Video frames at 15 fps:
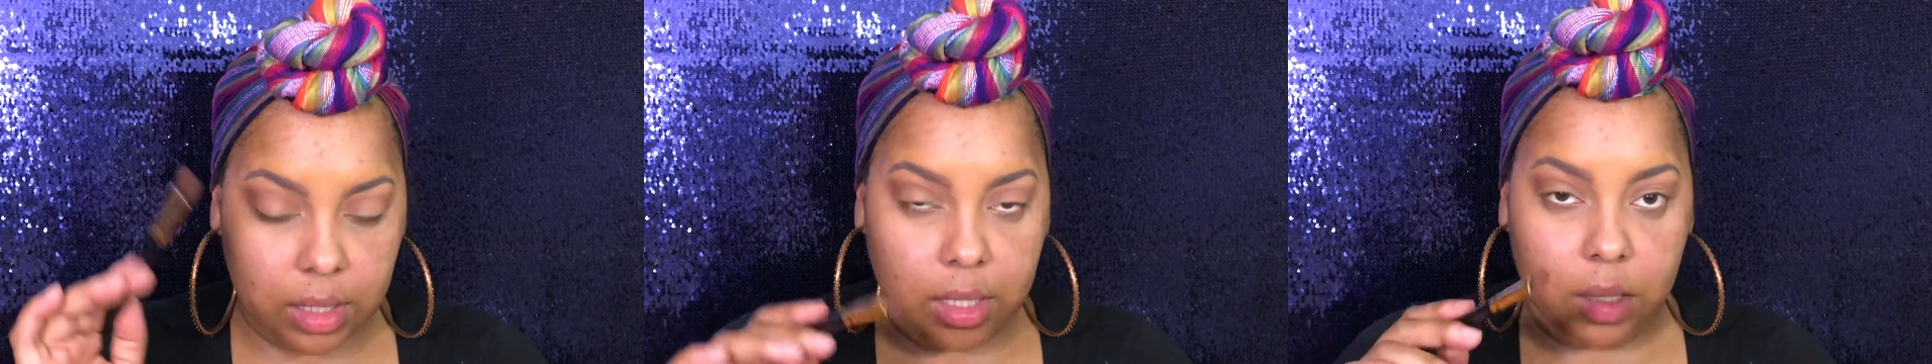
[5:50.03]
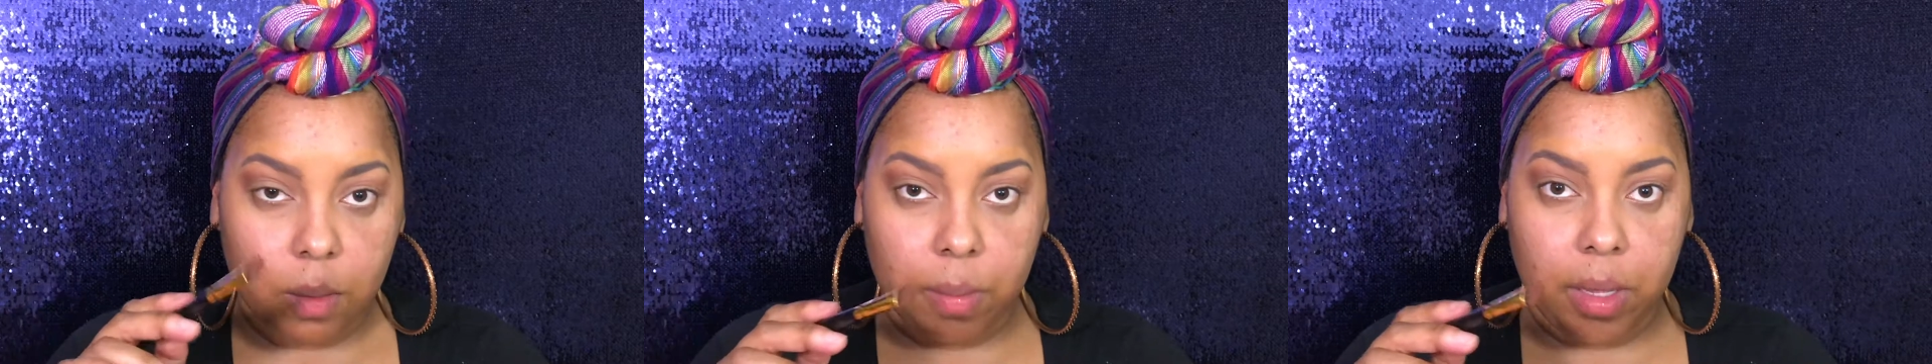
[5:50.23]

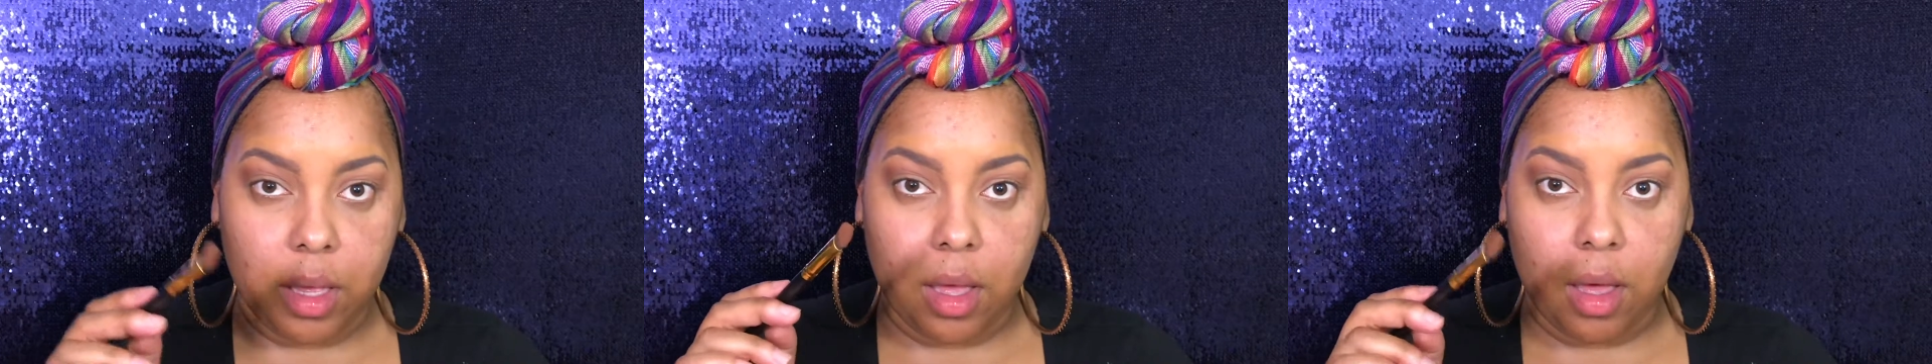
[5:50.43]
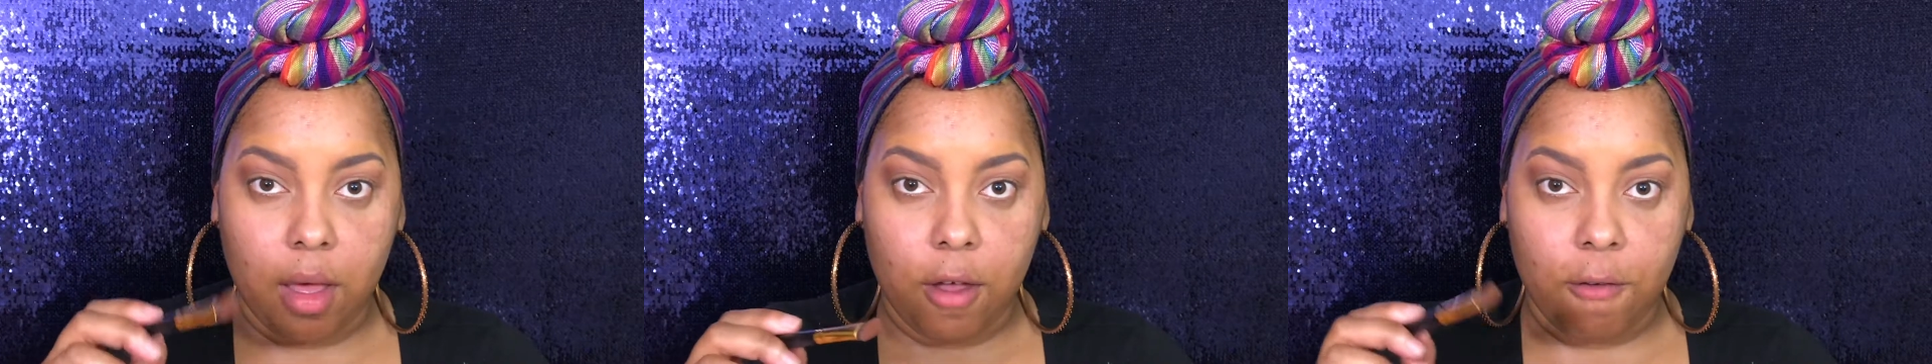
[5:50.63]
little
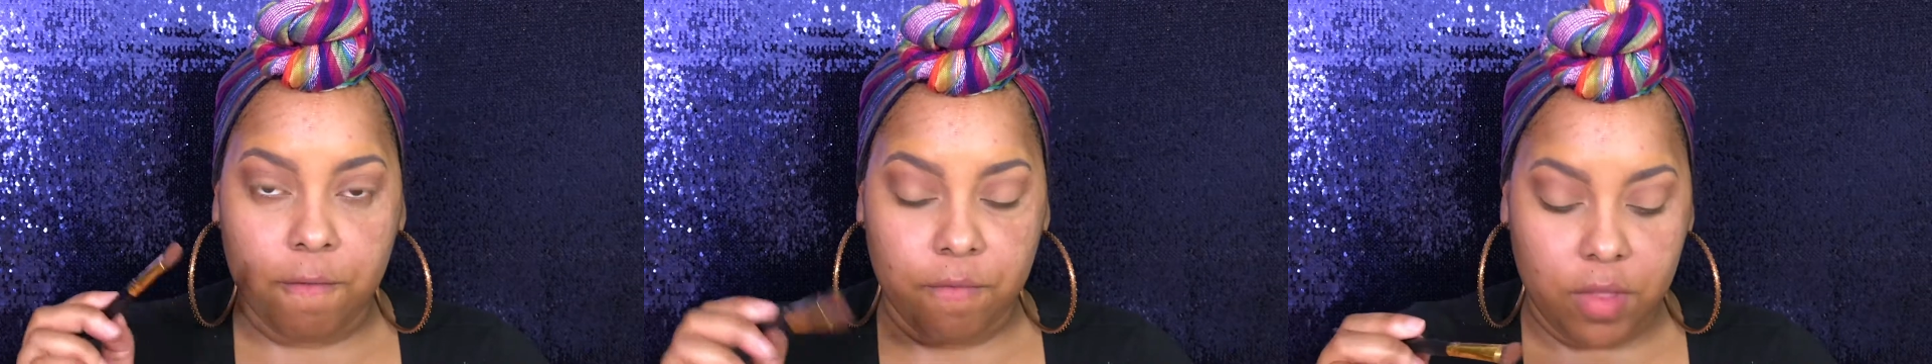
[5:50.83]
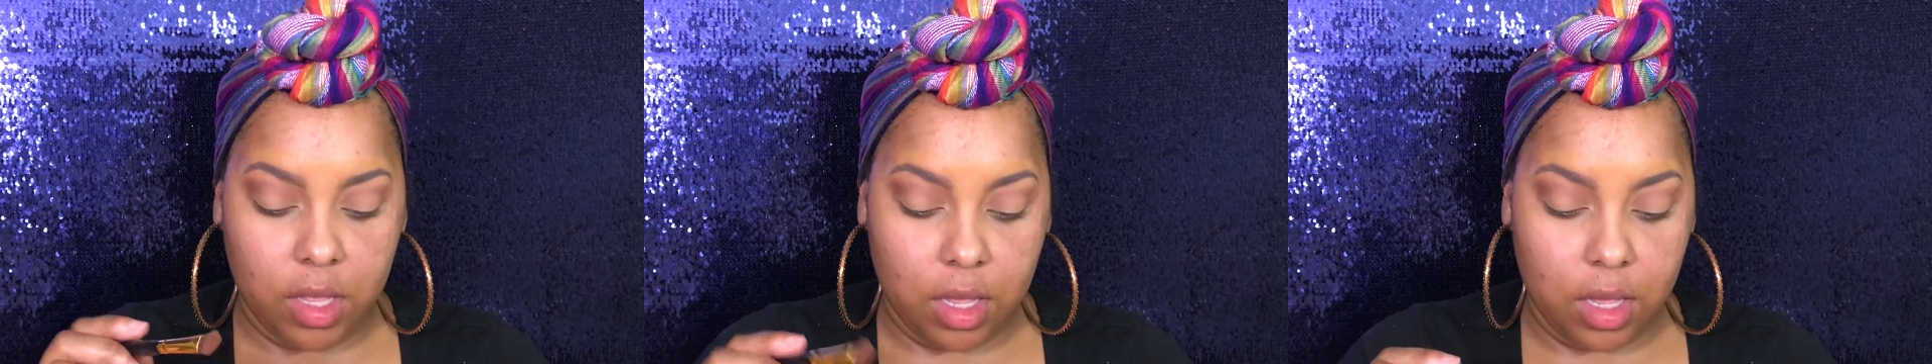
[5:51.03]
bit
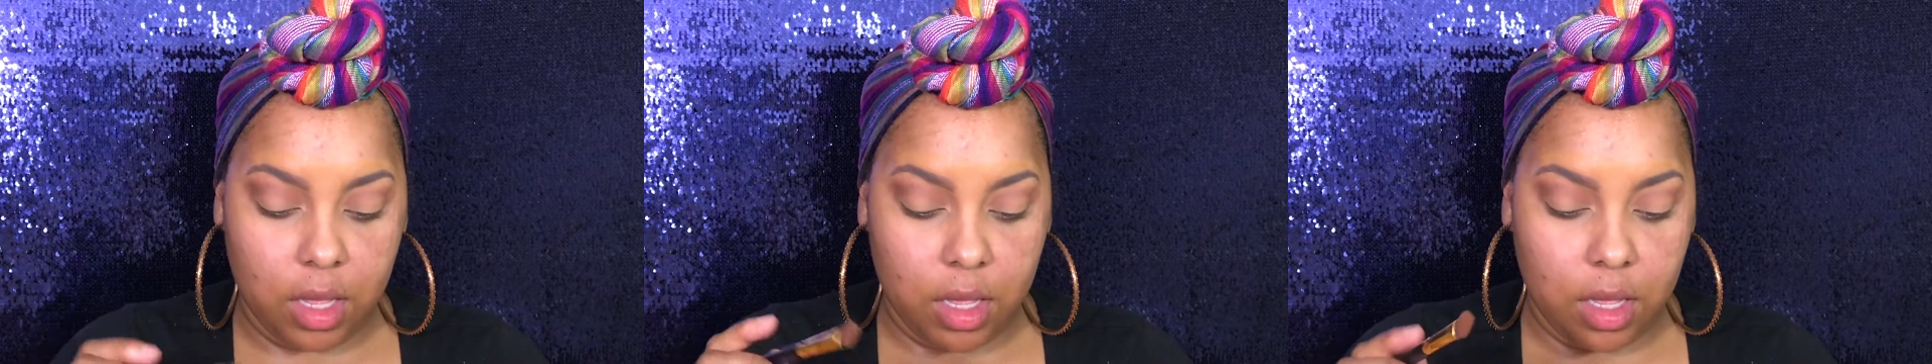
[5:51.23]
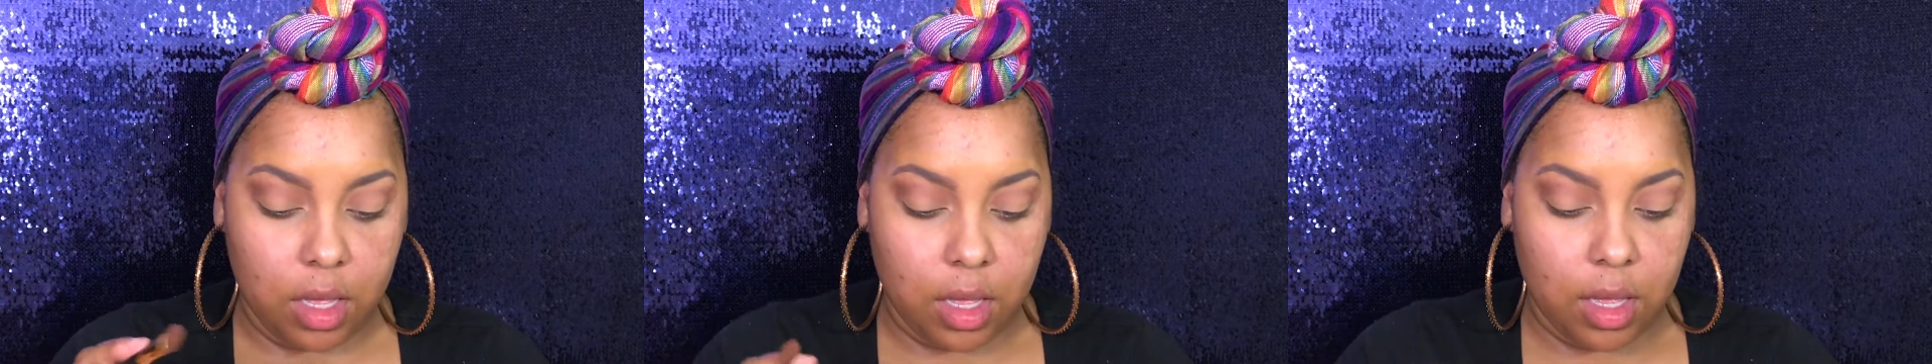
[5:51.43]
of
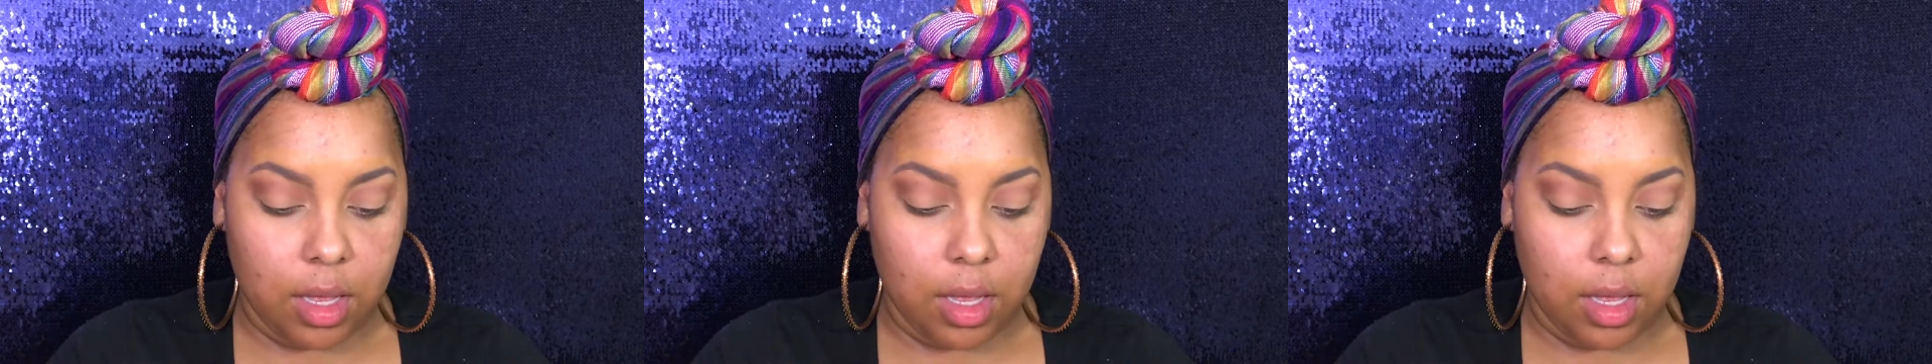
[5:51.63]
the